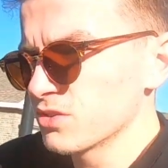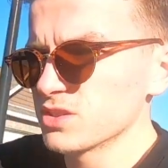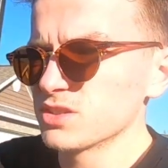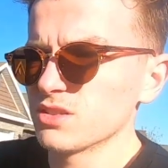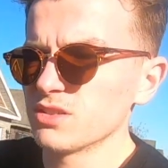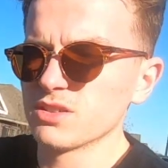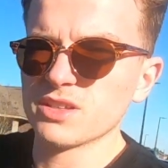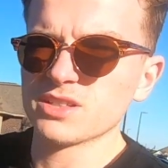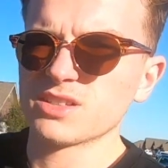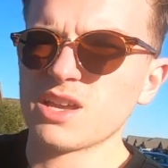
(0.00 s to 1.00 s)
the
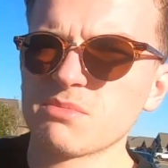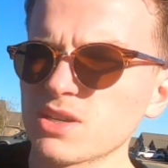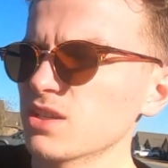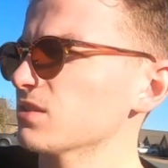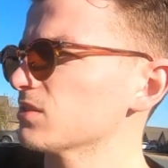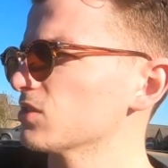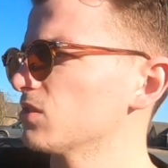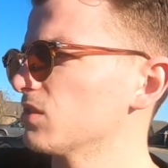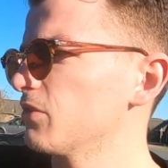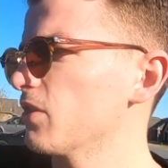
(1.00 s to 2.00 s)
things tapped back in. So
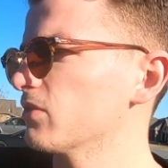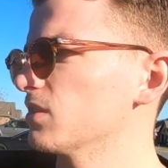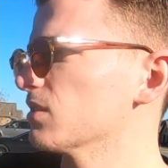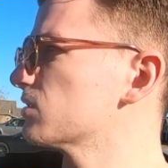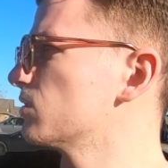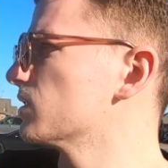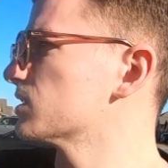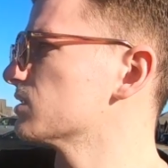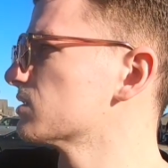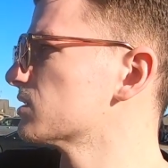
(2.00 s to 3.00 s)
if you have any other
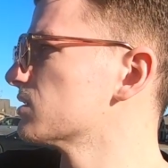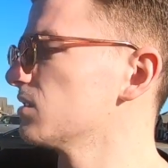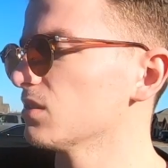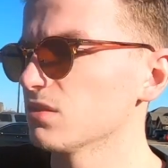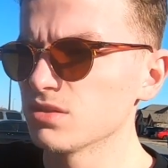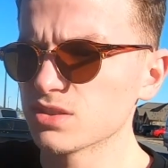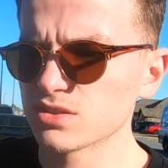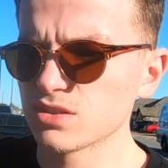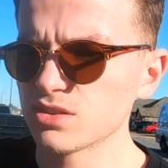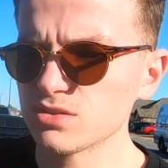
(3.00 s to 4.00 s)
questions, let us
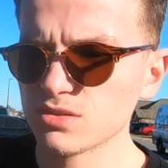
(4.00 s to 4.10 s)
know.